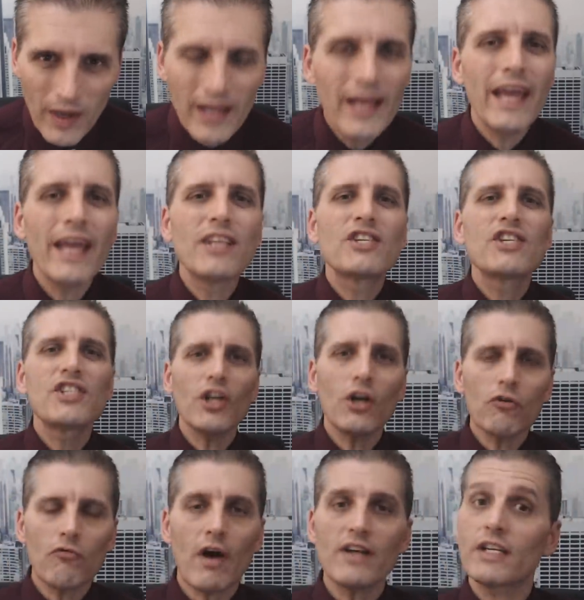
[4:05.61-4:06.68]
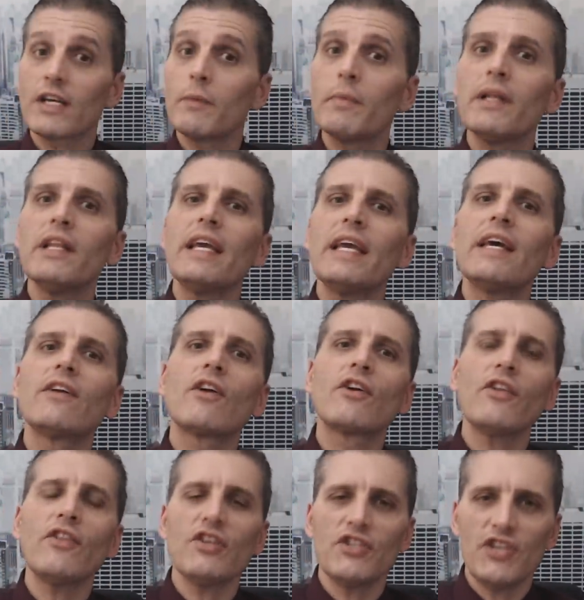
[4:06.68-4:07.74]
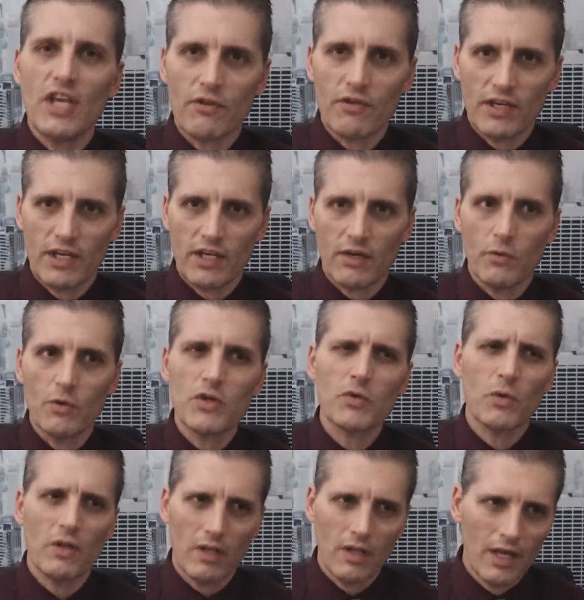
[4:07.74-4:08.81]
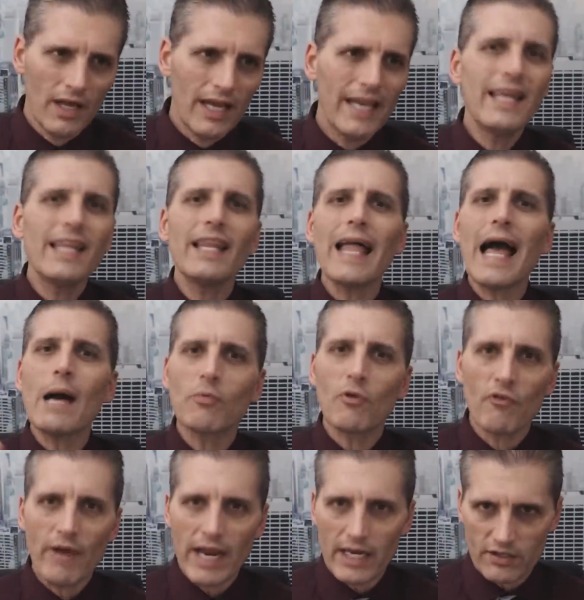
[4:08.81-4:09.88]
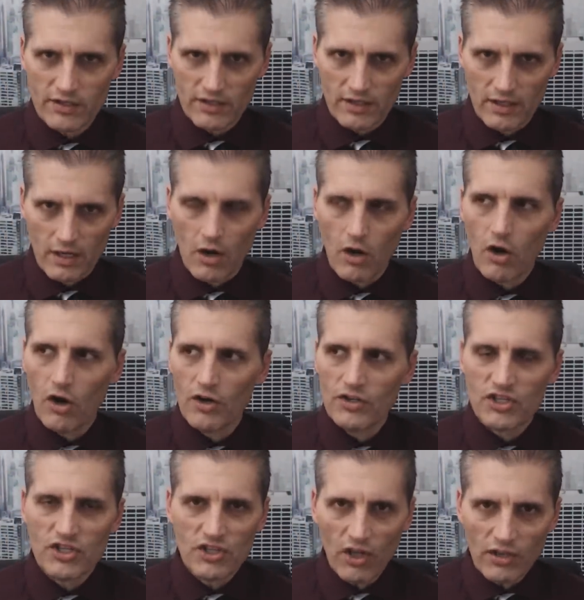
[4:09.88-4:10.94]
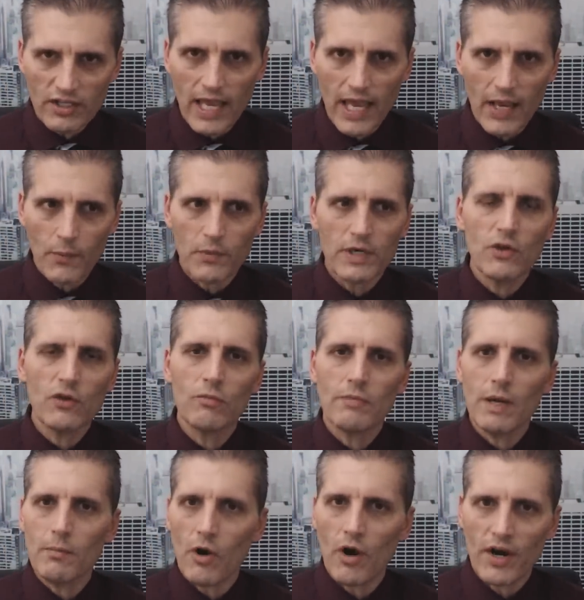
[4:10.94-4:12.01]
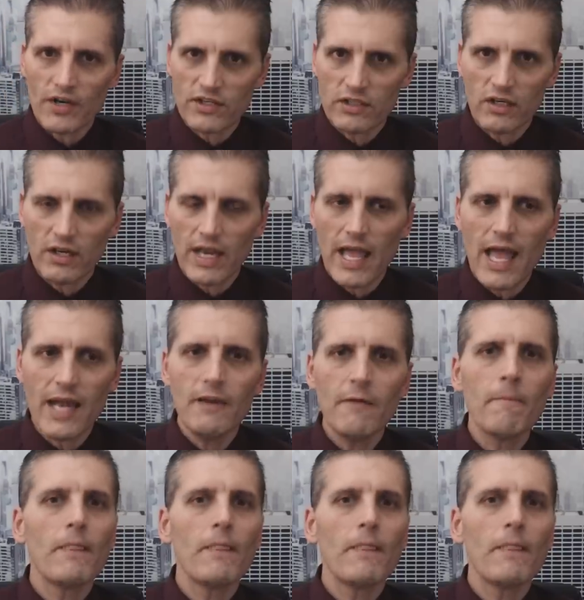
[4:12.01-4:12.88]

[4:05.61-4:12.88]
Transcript: It's still rising. I'm going to let you in on another secret here, which we'll elaborate on Sunday when I do my markets look ahead.